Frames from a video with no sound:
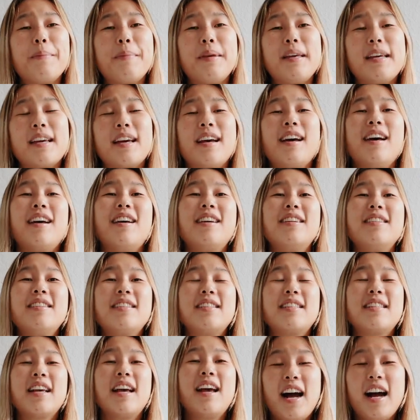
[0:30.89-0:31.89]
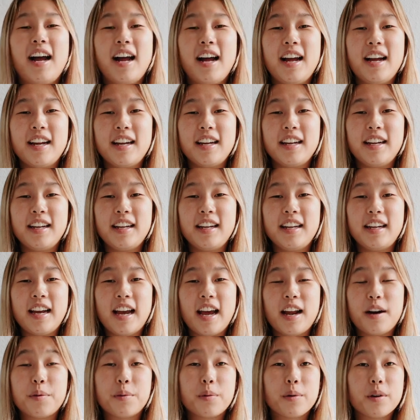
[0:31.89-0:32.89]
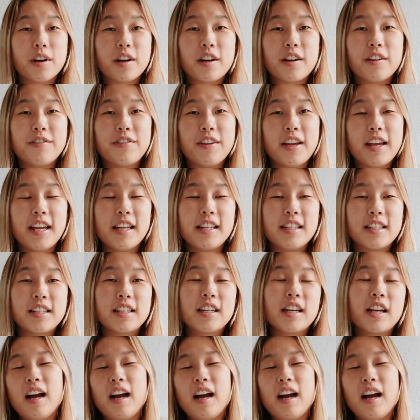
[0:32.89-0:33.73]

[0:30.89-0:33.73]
because I had a work event.